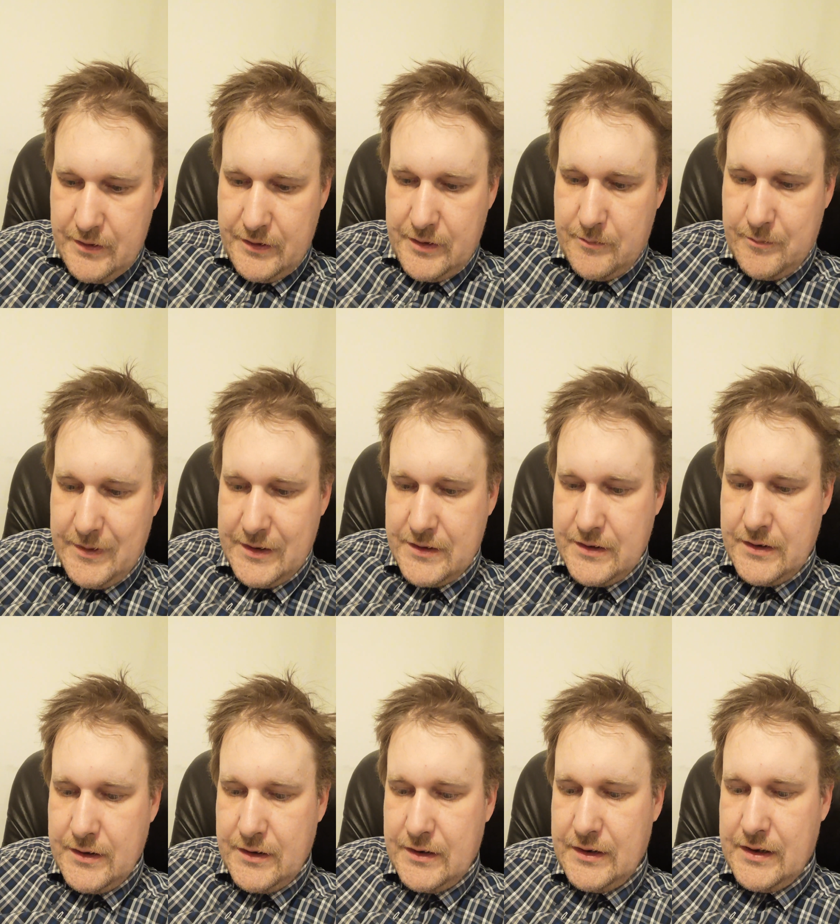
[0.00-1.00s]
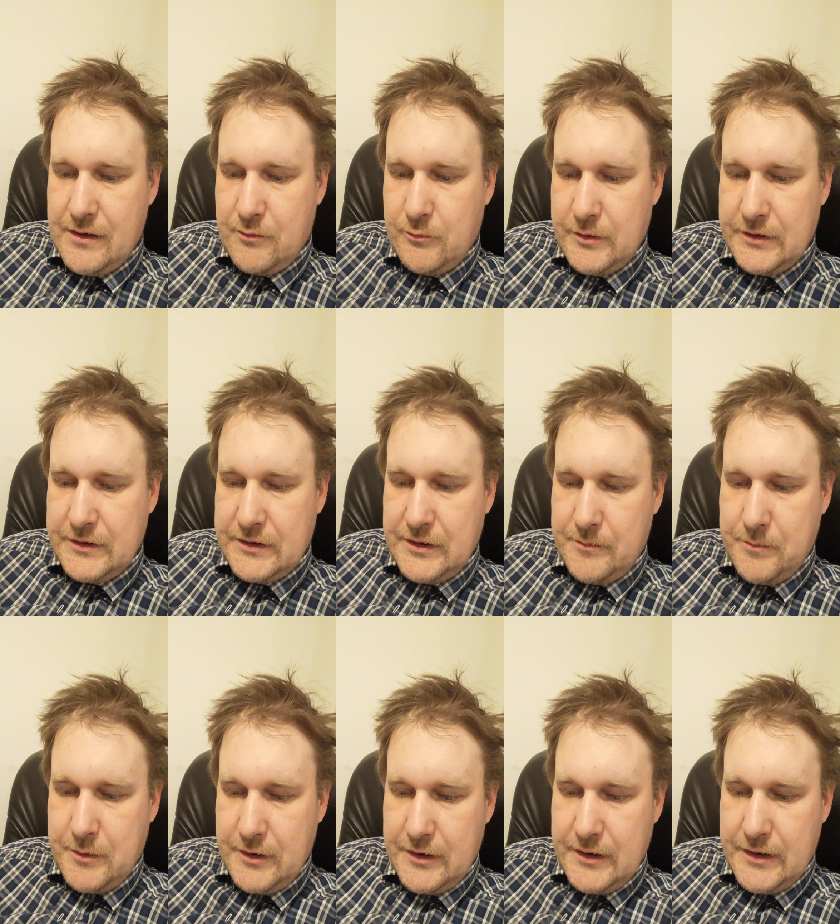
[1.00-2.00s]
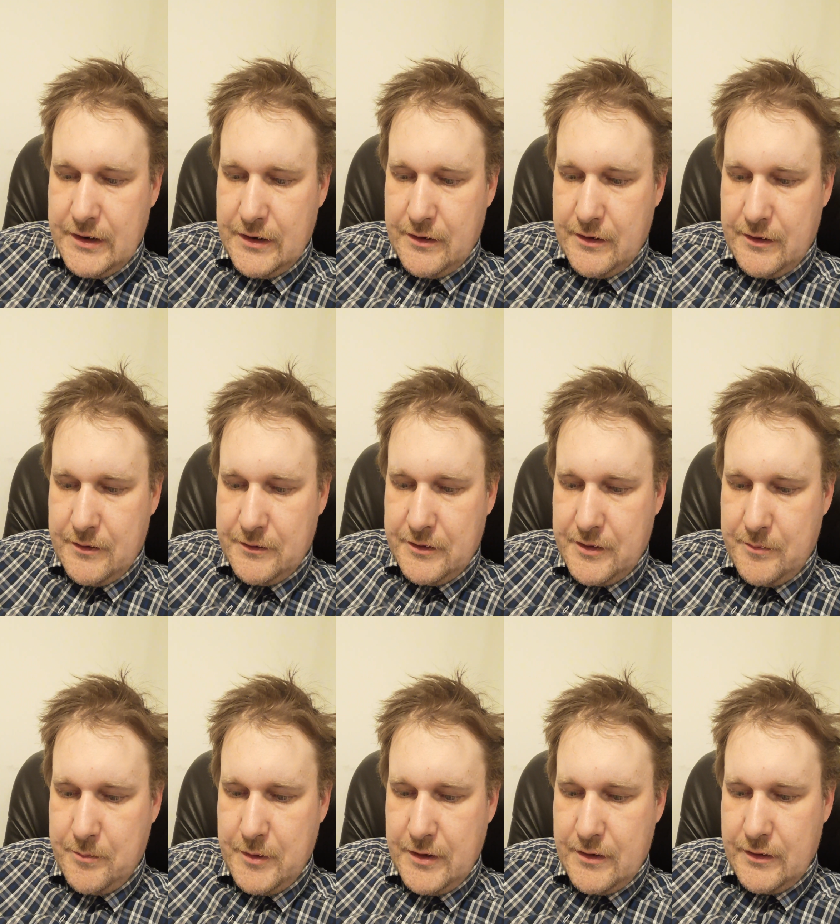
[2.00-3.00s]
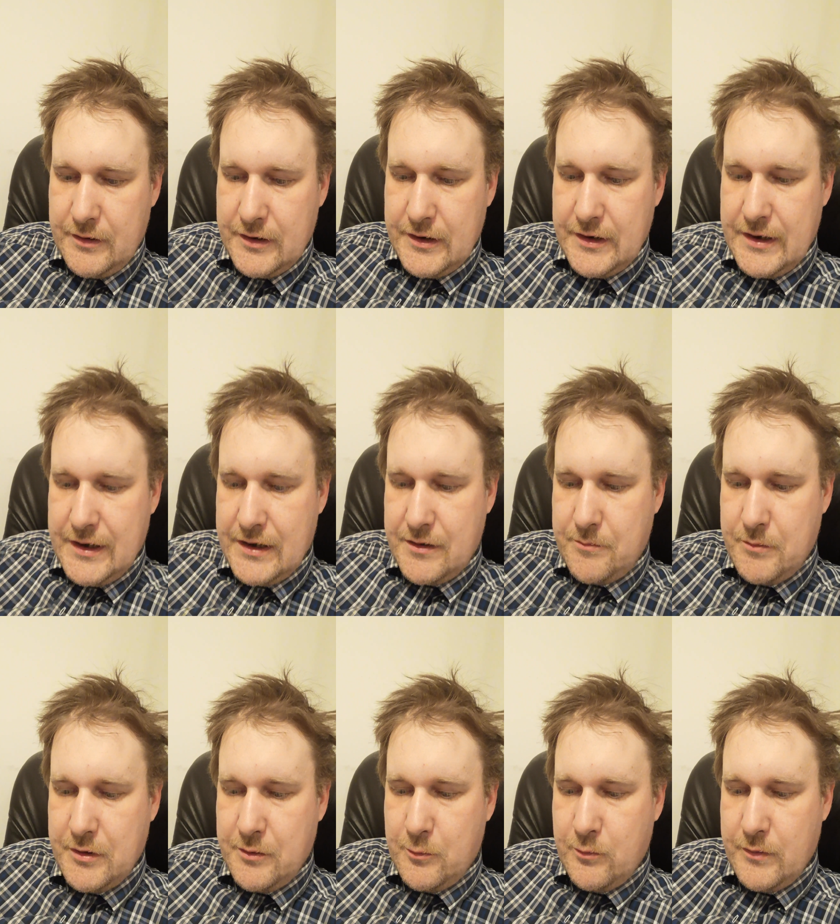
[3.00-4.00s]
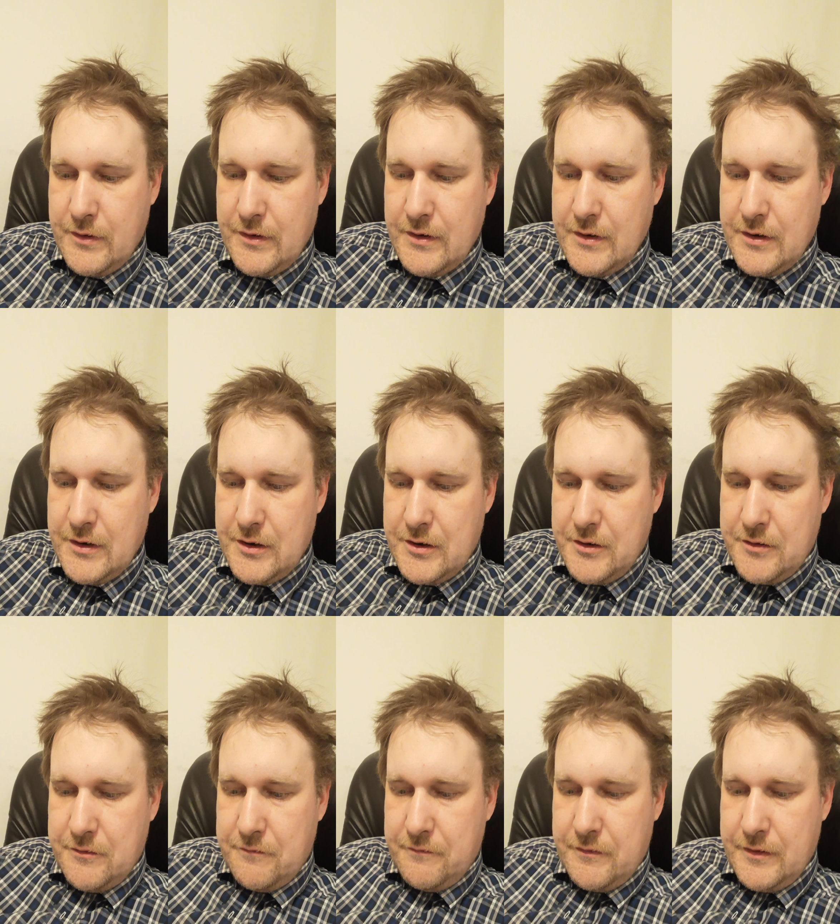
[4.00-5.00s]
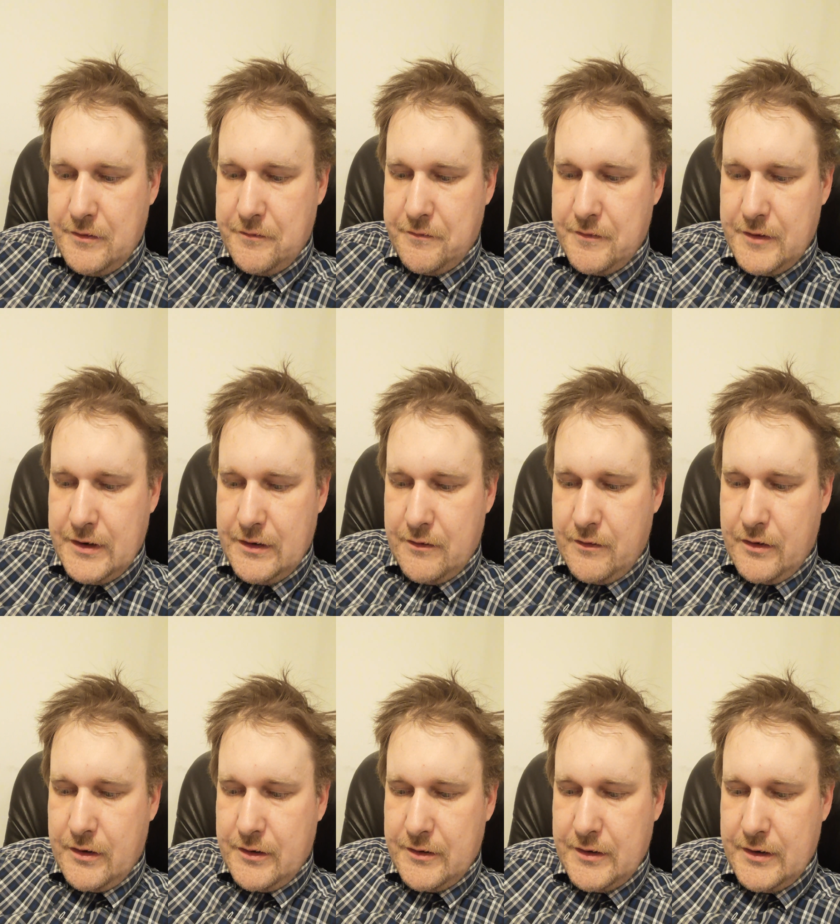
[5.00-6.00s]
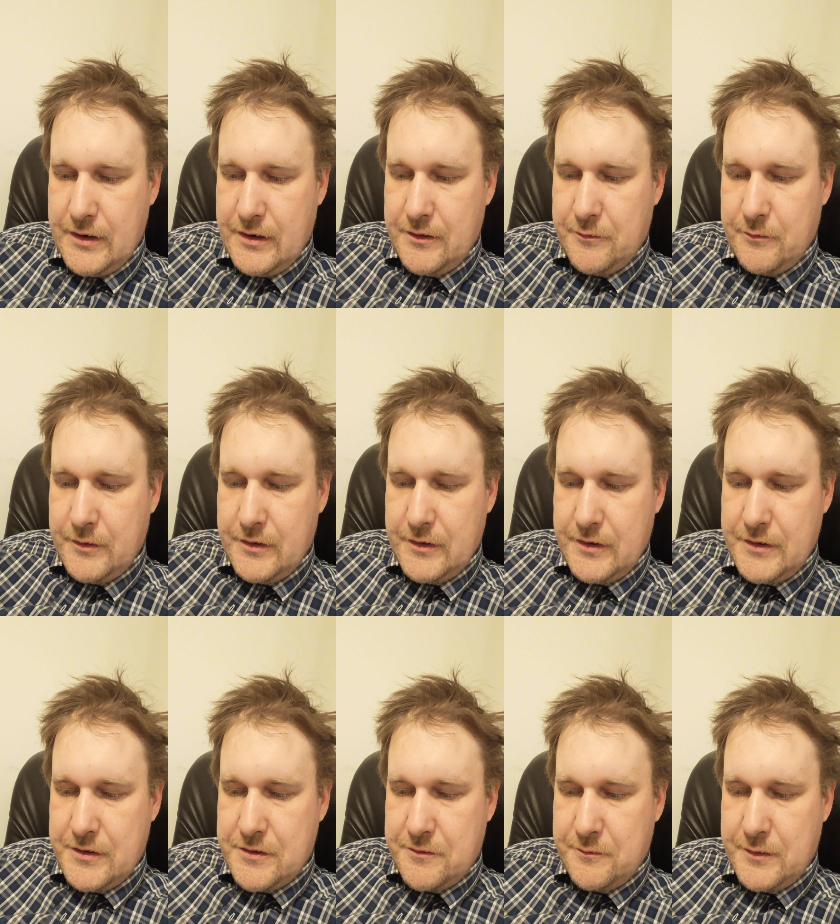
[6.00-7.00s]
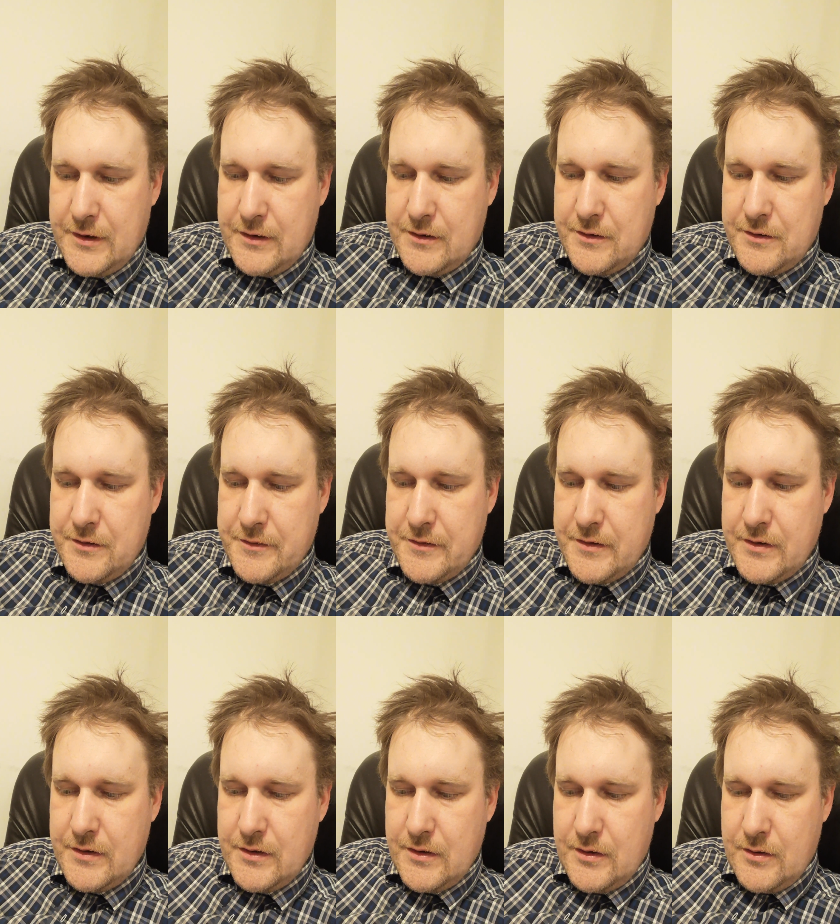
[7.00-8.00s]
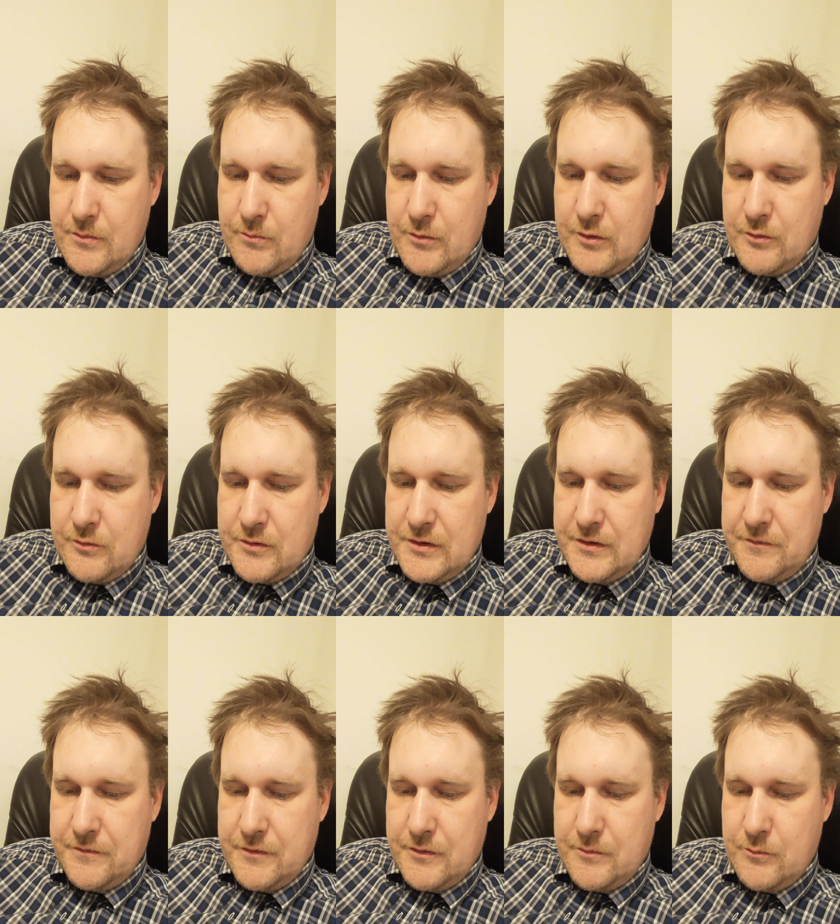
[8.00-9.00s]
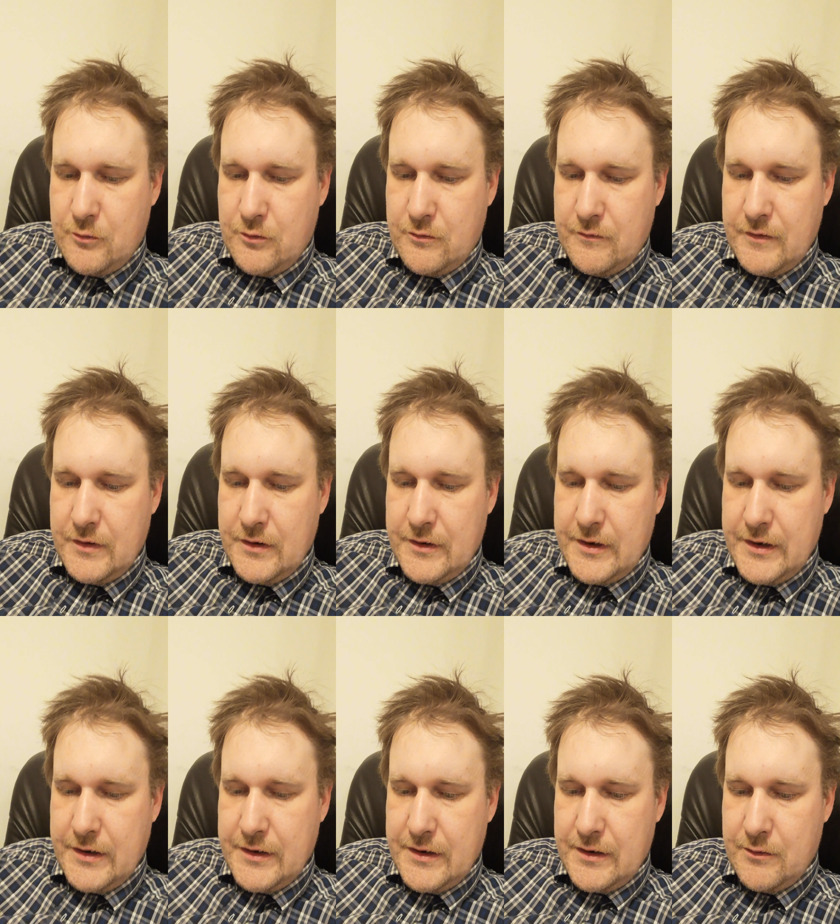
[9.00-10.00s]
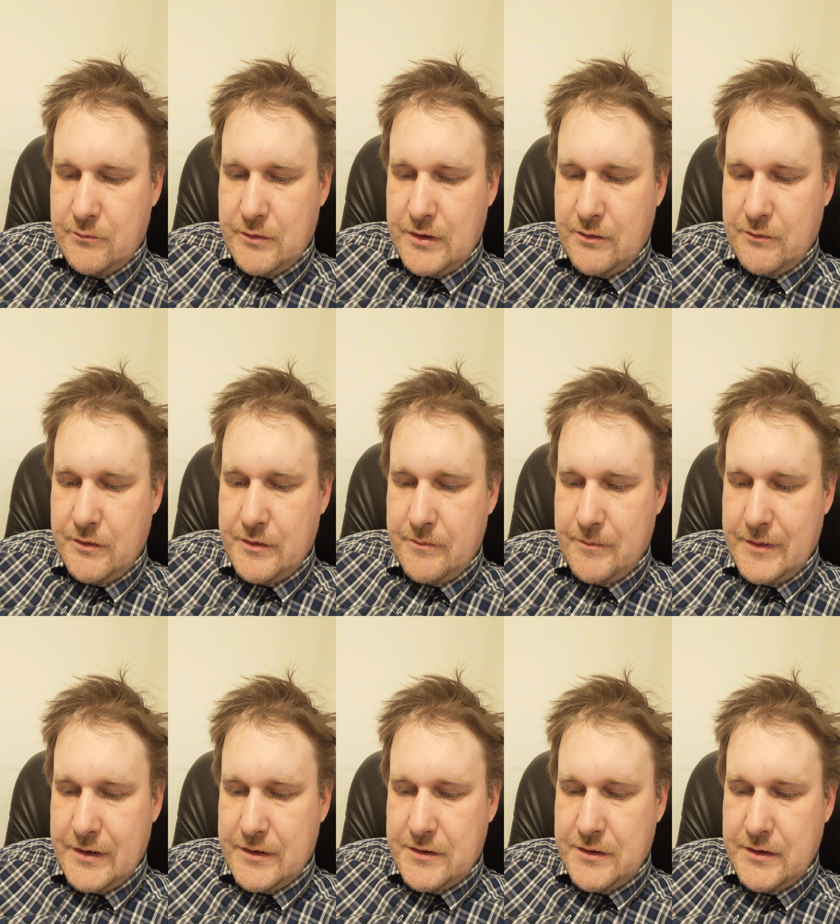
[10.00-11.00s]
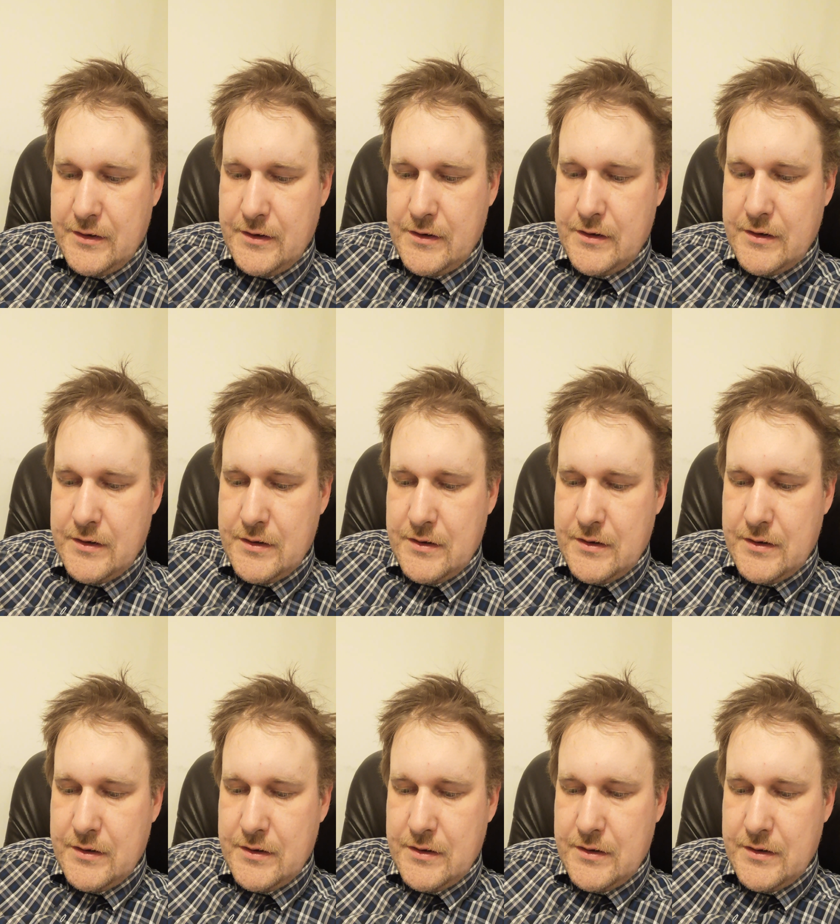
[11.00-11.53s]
The machine language typically has between 50 and 300 instructions, mostly for moving data around the machine,